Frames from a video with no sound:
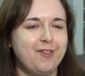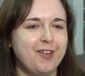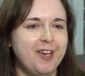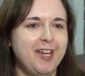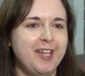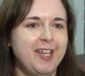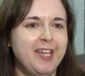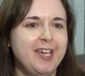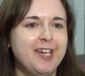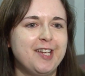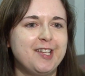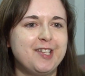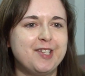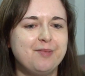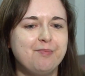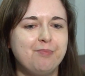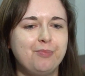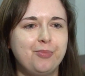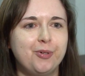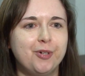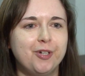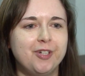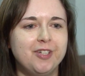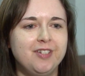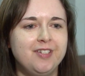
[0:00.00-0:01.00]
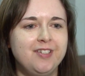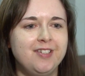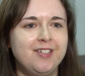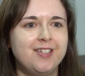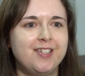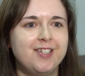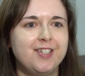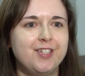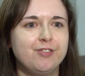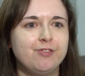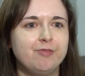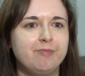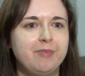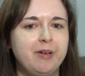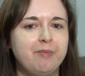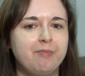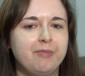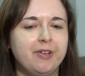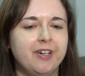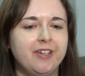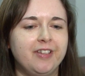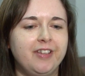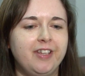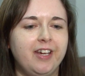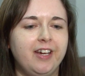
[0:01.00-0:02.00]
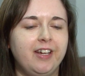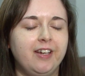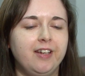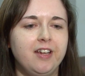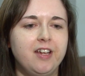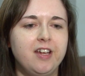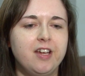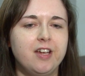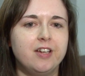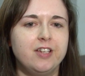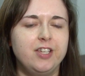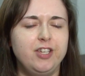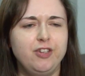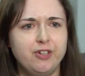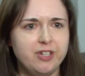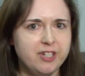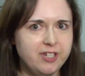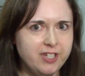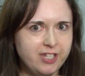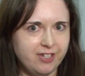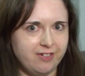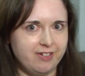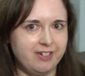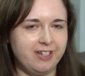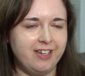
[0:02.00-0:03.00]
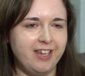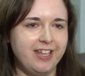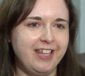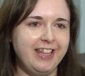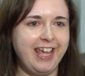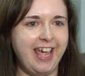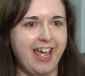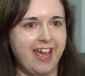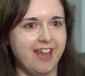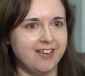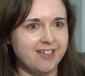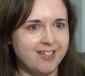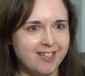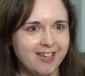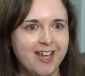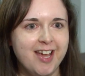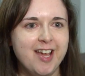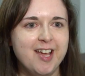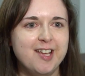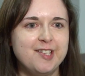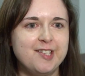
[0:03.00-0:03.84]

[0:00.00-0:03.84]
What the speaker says: and I think it's important to remember that you can do it in the end.